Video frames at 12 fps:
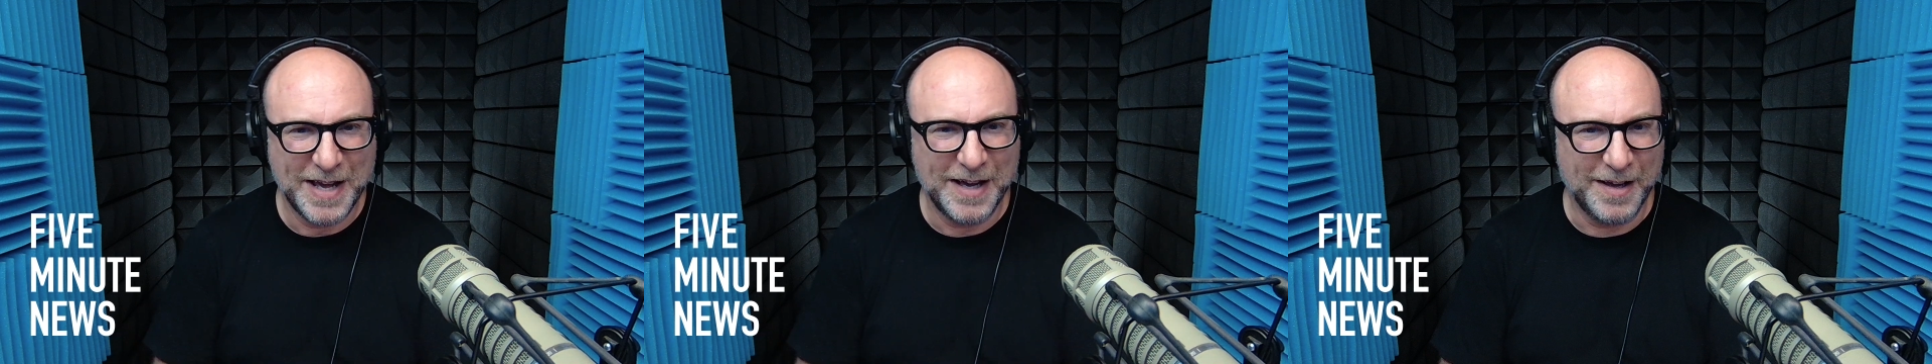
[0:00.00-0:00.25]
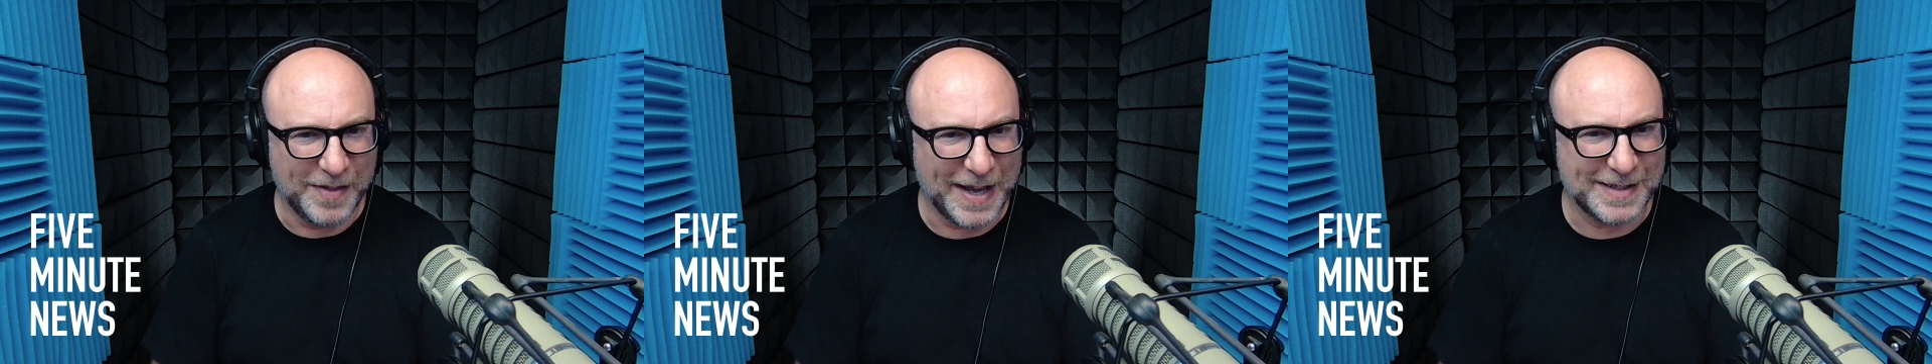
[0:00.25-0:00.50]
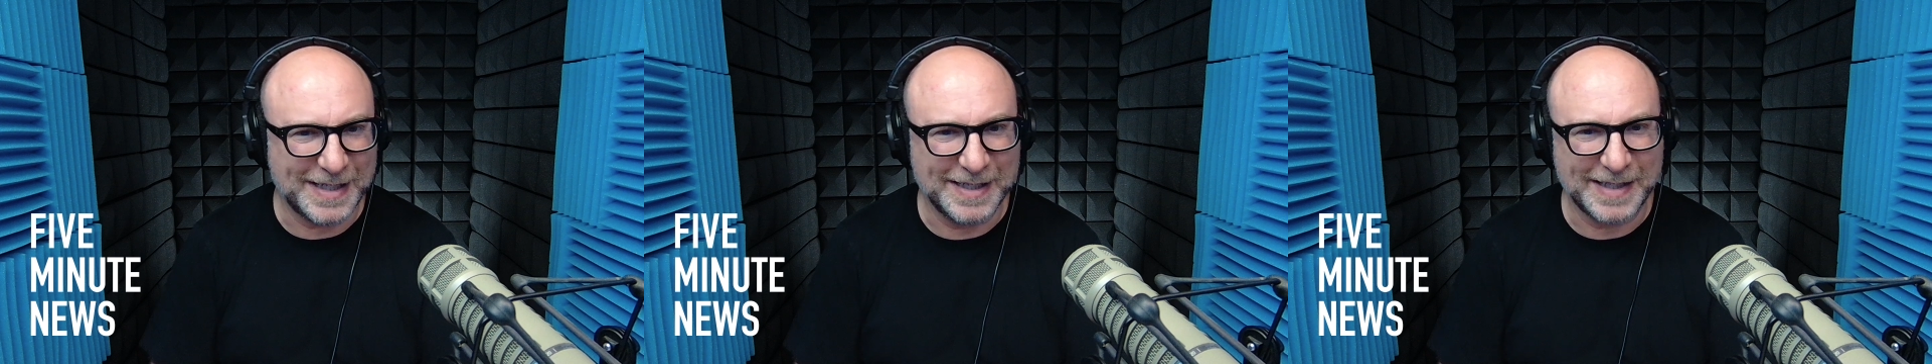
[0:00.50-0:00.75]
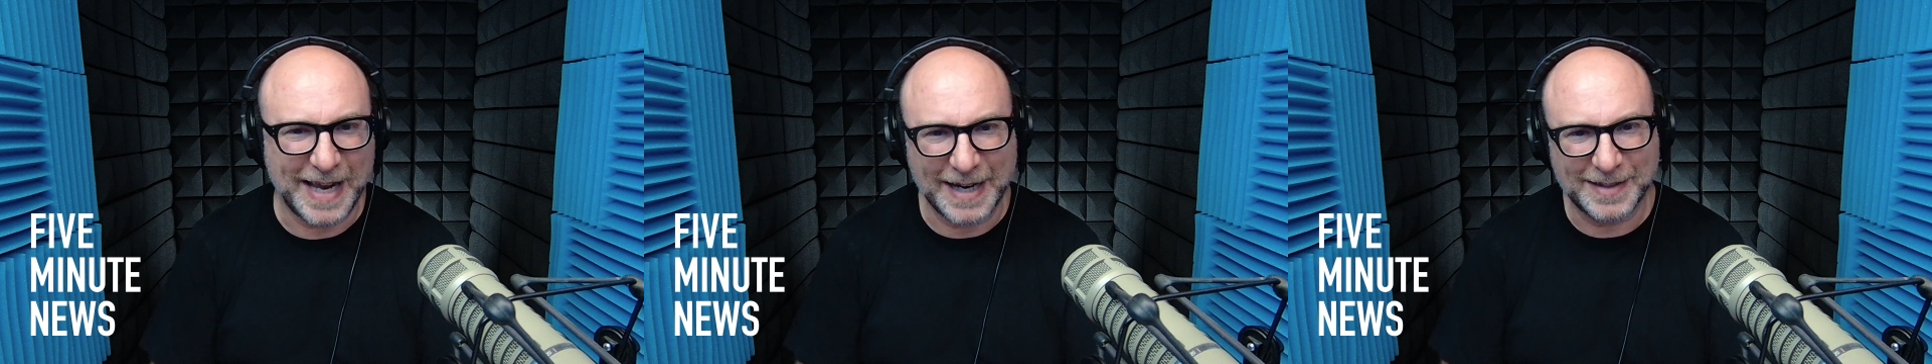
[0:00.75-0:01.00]
And that's his
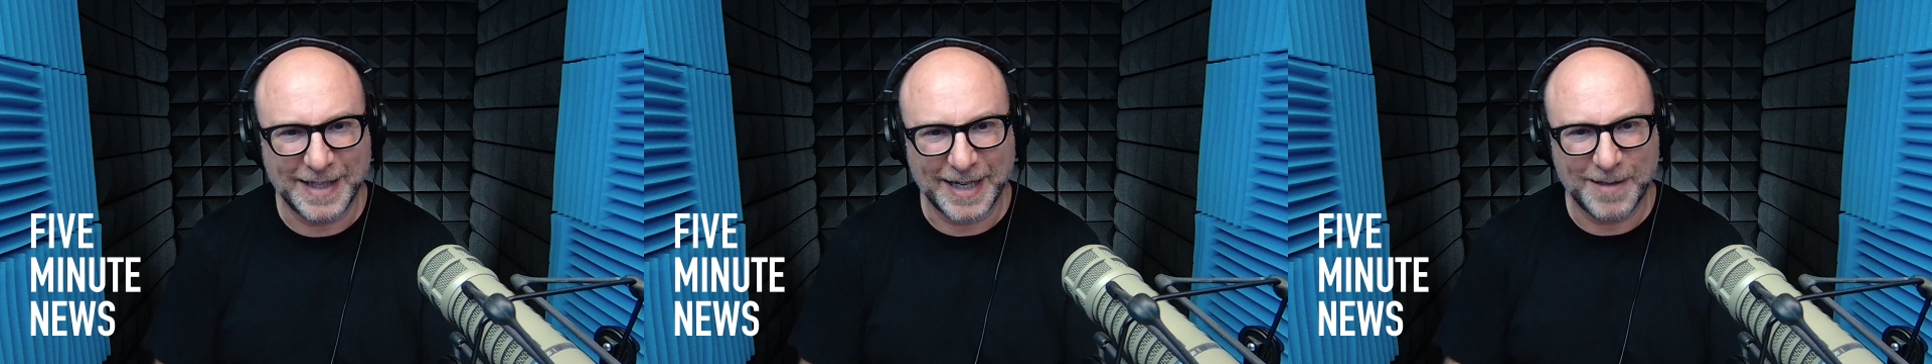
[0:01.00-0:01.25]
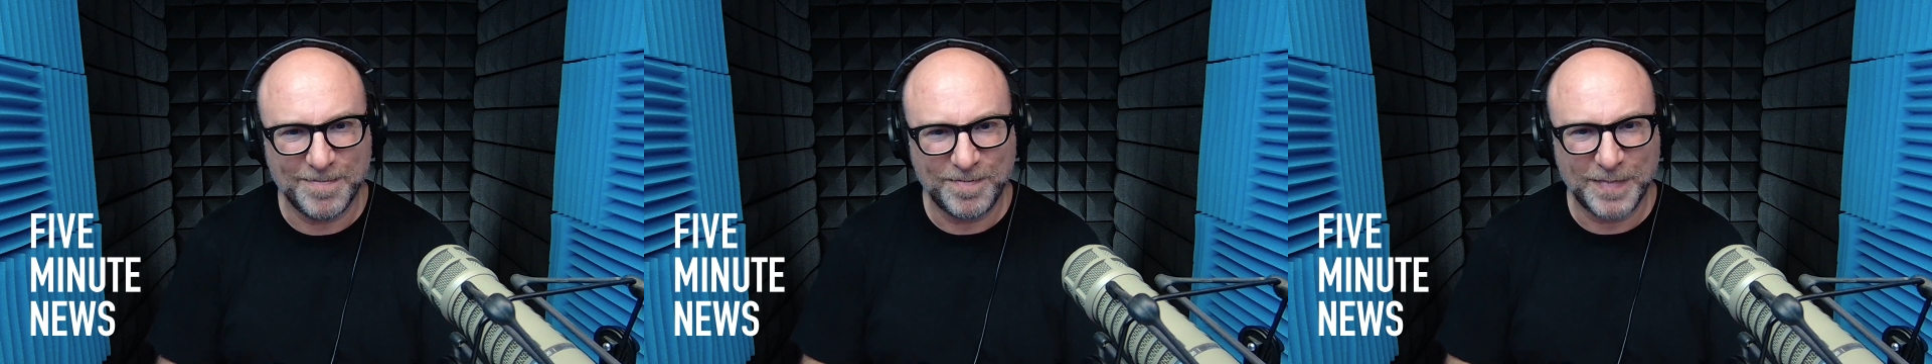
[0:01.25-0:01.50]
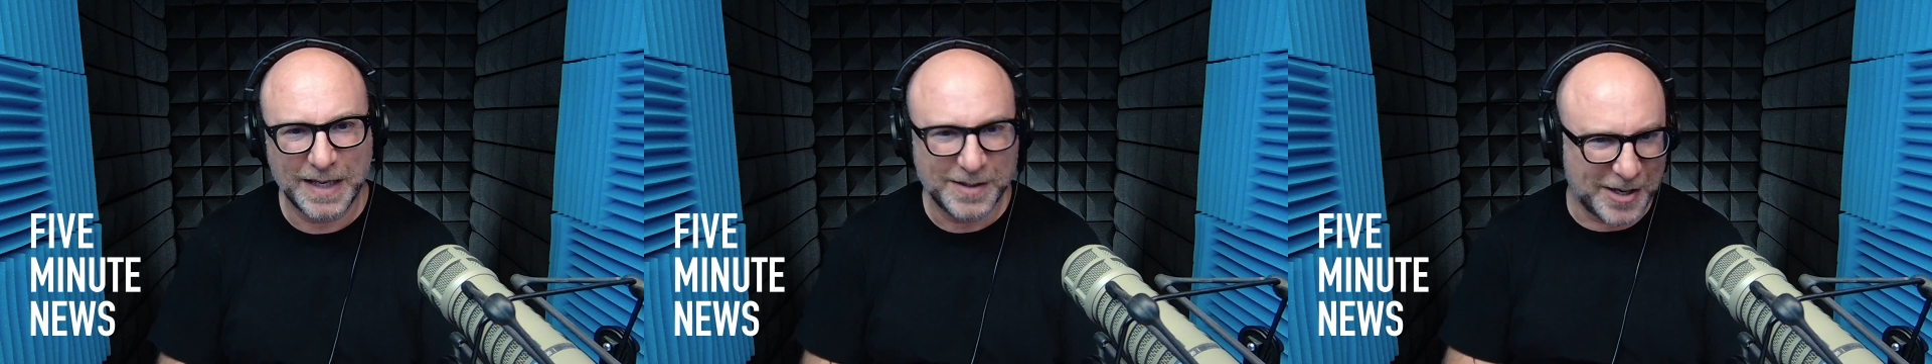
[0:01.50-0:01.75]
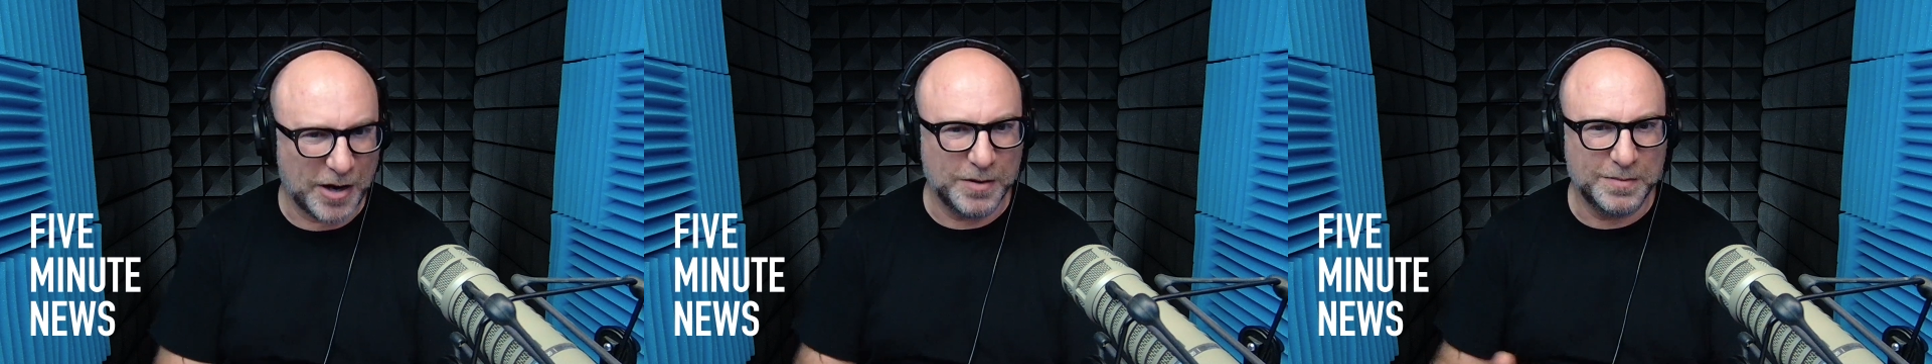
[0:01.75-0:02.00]
tactic.
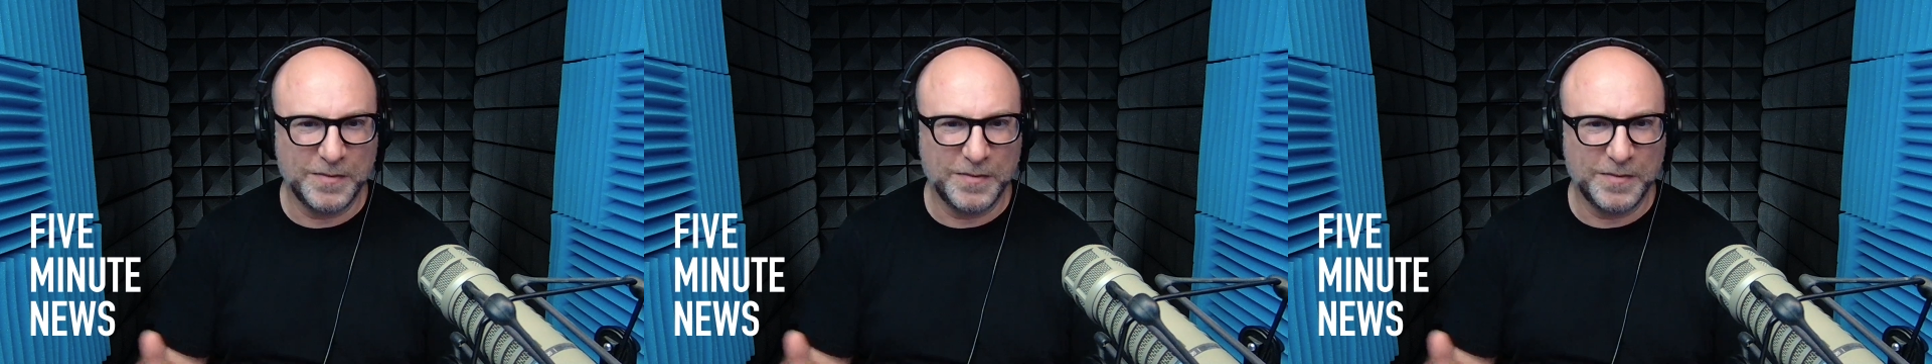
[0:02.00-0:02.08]
So,